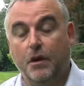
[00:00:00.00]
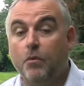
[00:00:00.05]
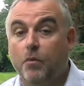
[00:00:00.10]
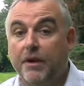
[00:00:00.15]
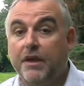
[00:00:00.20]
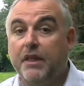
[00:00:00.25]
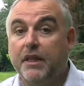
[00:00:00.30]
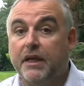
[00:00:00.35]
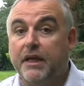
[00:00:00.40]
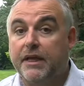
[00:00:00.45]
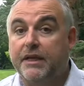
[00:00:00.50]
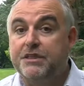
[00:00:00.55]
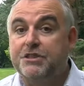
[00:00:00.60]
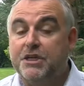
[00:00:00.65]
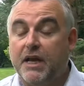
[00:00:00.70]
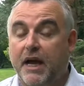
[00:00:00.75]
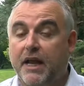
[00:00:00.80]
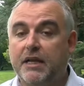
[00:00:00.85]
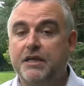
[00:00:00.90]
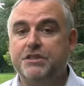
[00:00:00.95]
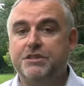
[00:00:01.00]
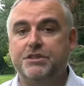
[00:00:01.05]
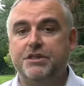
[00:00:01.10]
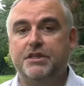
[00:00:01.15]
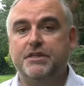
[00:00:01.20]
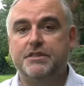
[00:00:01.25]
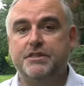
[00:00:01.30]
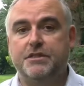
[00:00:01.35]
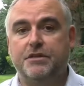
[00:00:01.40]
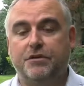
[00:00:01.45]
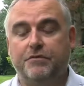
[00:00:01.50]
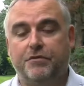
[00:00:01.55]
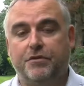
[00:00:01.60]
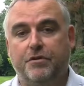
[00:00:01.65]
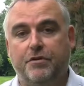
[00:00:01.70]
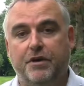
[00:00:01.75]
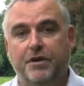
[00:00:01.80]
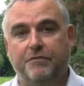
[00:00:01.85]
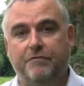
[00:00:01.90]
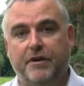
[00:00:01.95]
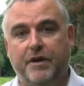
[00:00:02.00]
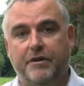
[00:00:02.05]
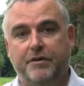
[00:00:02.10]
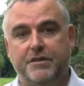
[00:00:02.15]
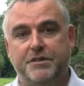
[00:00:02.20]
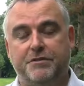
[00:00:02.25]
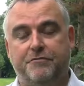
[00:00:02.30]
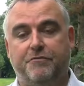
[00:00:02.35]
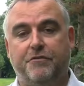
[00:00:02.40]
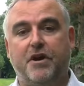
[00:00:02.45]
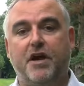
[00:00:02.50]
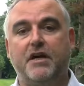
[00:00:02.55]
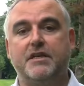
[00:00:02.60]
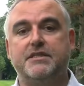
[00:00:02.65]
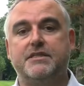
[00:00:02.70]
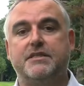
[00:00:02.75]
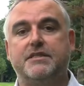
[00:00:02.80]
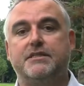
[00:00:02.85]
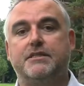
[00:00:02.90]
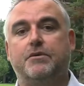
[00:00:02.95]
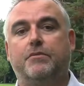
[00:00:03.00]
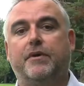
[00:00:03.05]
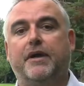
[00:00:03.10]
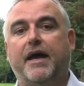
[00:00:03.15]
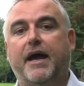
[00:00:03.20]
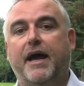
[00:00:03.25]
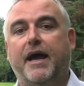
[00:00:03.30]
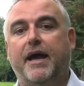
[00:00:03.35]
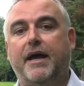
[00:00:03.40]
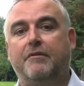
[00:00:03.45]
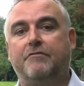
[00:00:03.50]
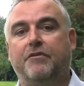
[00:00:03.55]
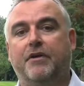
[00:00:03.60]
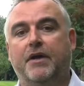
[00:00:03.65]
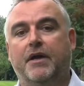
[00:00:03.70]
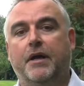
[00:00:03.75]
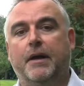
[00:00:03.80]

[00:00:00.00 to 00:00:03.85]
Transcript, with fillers: One of the key challenges of coronavirus for us is that we have